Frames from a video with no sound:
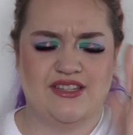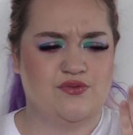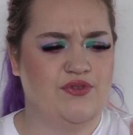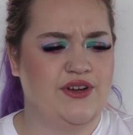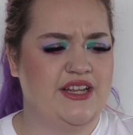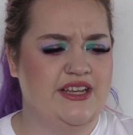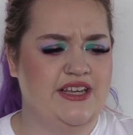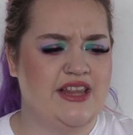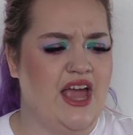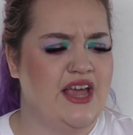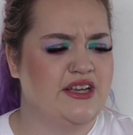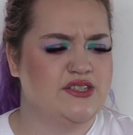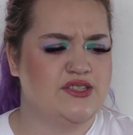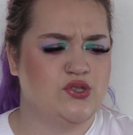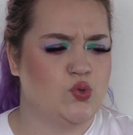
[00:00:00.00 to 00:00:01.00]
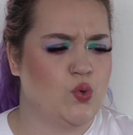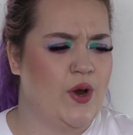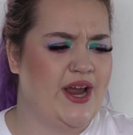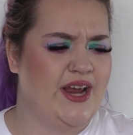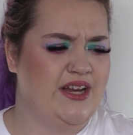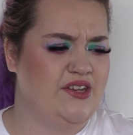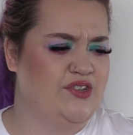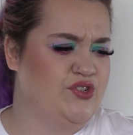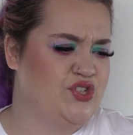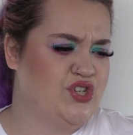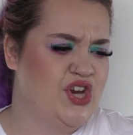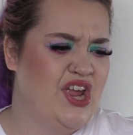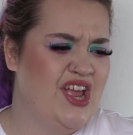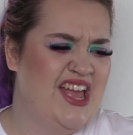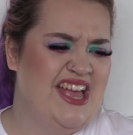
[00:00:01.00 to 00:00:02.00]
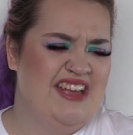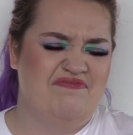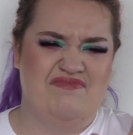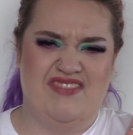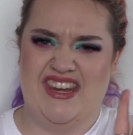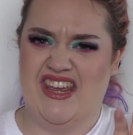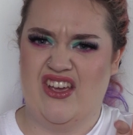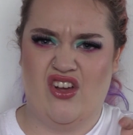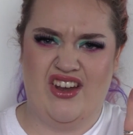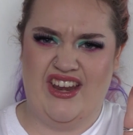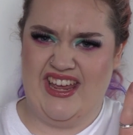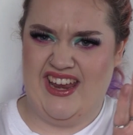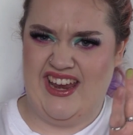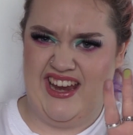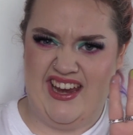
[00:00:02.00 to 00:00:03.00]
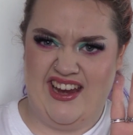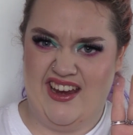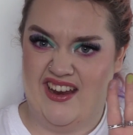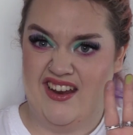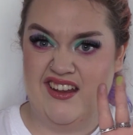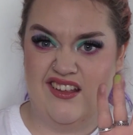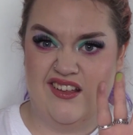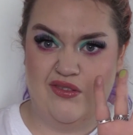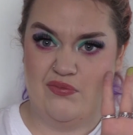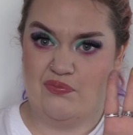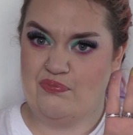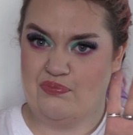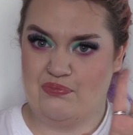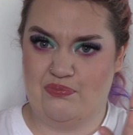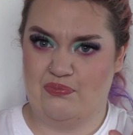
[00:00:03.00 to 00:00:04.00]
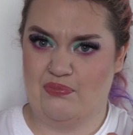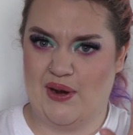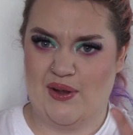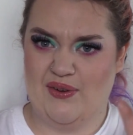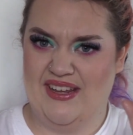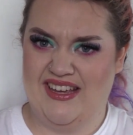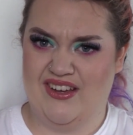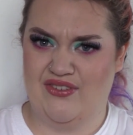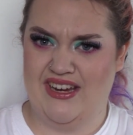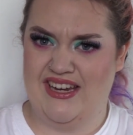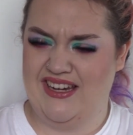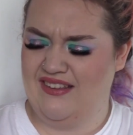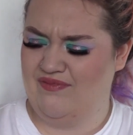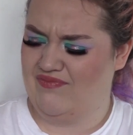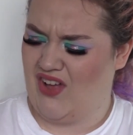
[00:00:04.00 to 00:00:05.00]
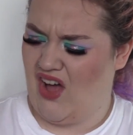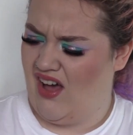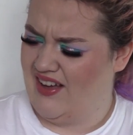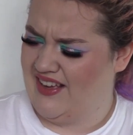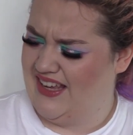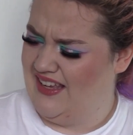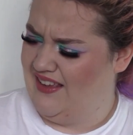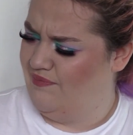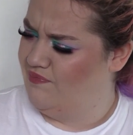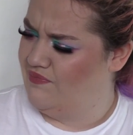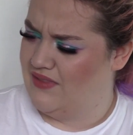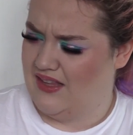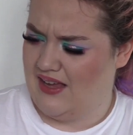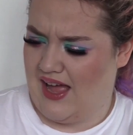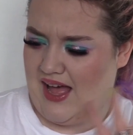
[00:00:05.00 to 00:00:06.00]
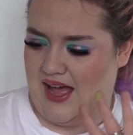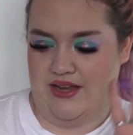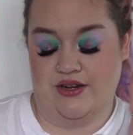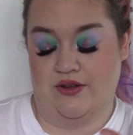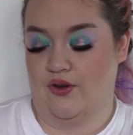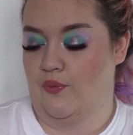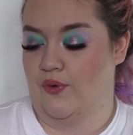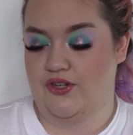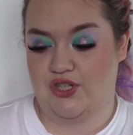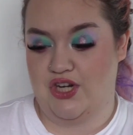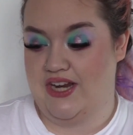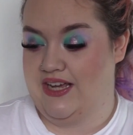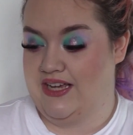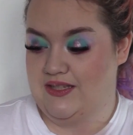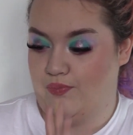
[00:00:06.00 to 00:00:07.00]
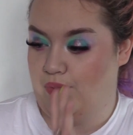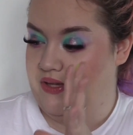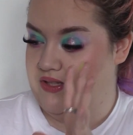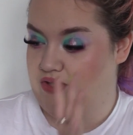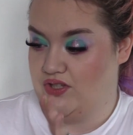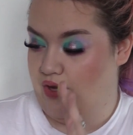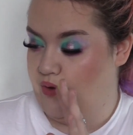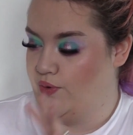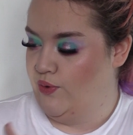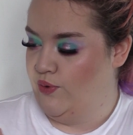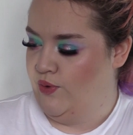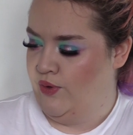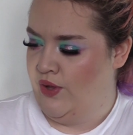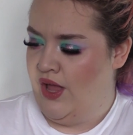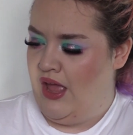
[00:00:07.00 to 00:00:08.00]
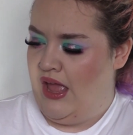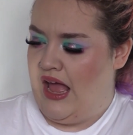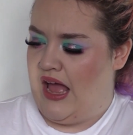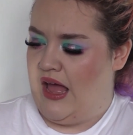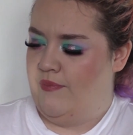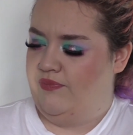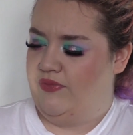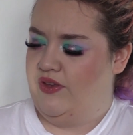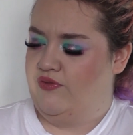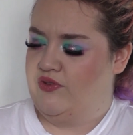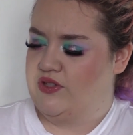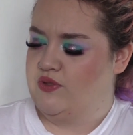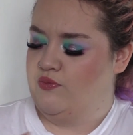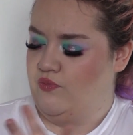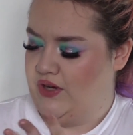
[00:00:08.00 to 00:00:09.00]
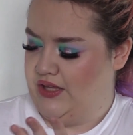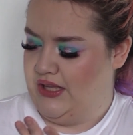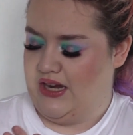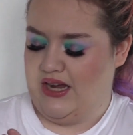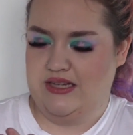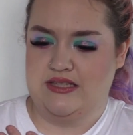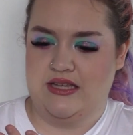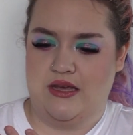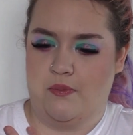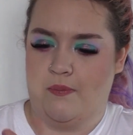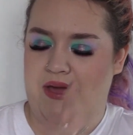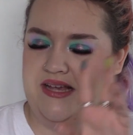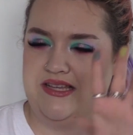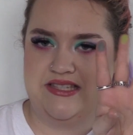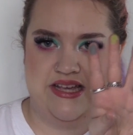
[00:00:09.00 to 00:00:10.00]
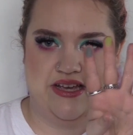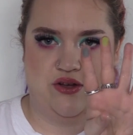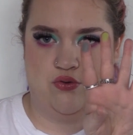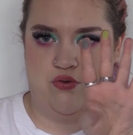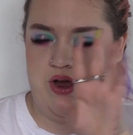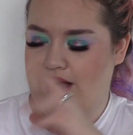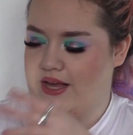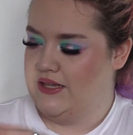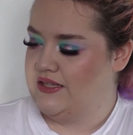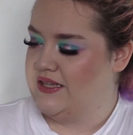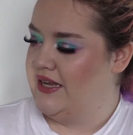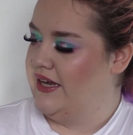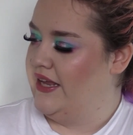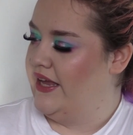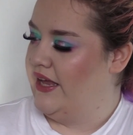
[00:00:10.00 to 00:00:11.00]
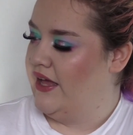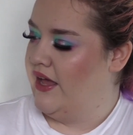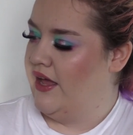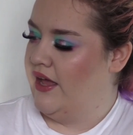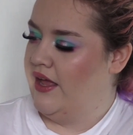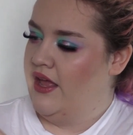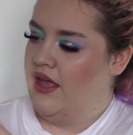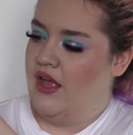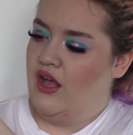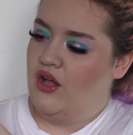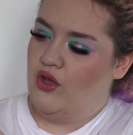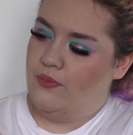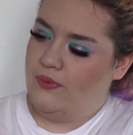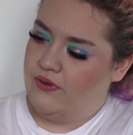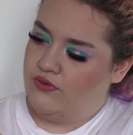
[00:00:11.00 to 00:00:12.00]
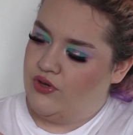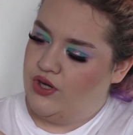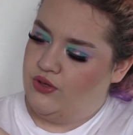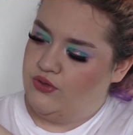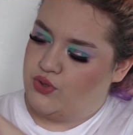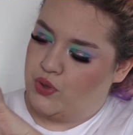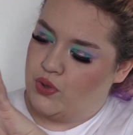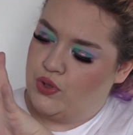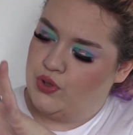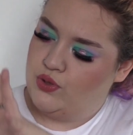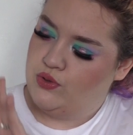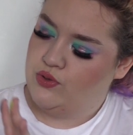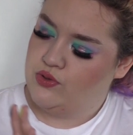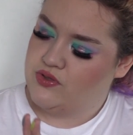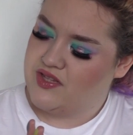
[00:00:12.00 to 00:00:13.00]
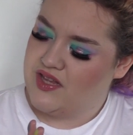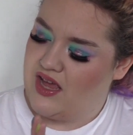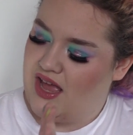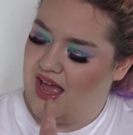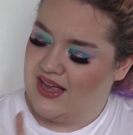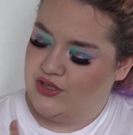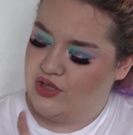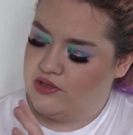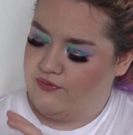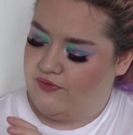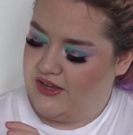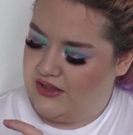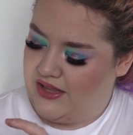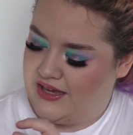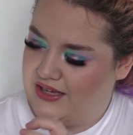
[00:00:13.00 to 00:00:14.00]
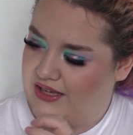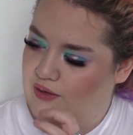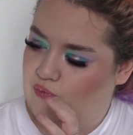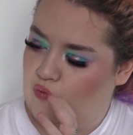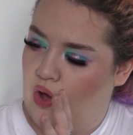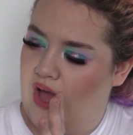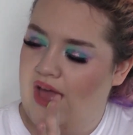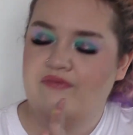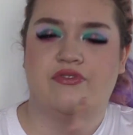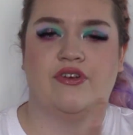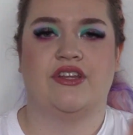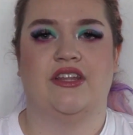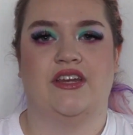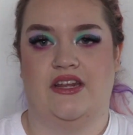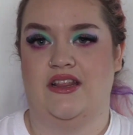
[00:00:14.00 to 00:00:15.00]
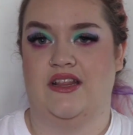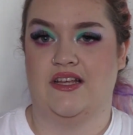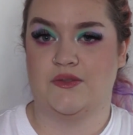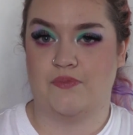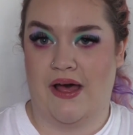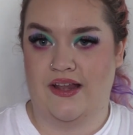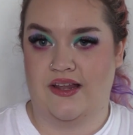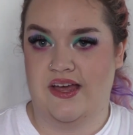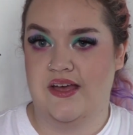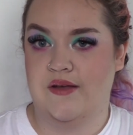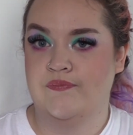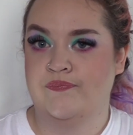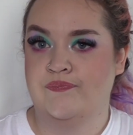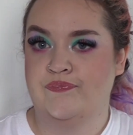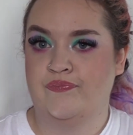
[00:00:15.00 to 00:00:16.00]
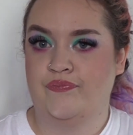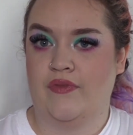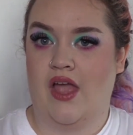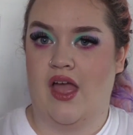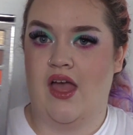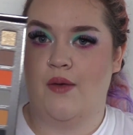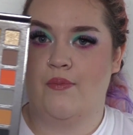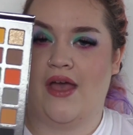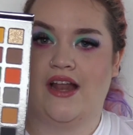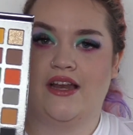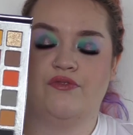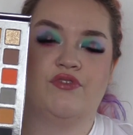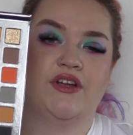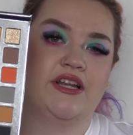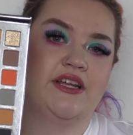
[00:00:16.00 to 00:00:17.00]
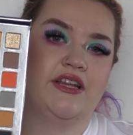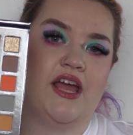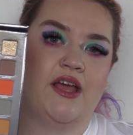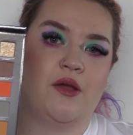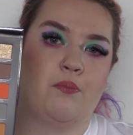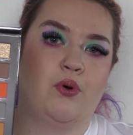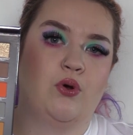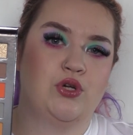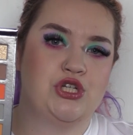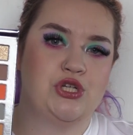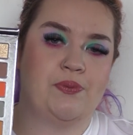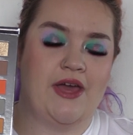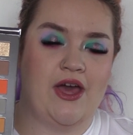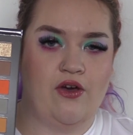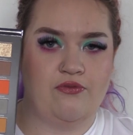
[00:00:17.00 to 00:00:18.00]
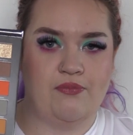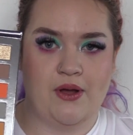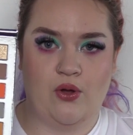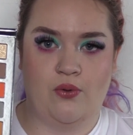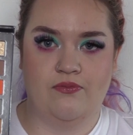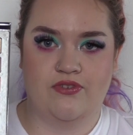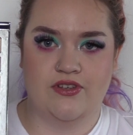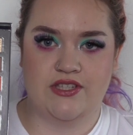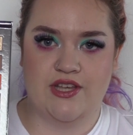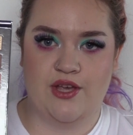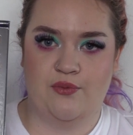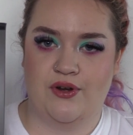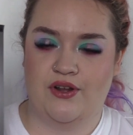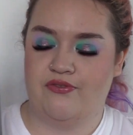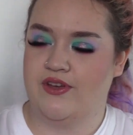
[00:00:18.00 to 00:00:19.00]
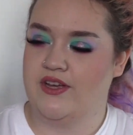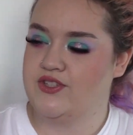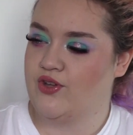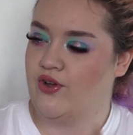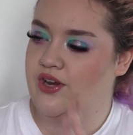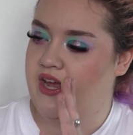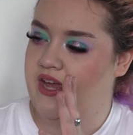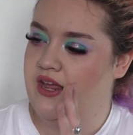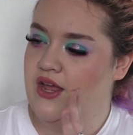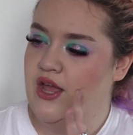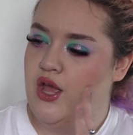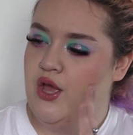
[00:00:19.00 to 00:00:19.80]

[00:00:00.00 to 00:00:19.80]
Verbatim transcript: this really like strange neony browny greeny khaki I don't know what shade it is, but it's so cool. Um, you've got some really nice like basic greys in here, a couple of neutrals. I just feel like you've got everything in this palette. Um, and it really like pushed me out of my comfort zone when I first got it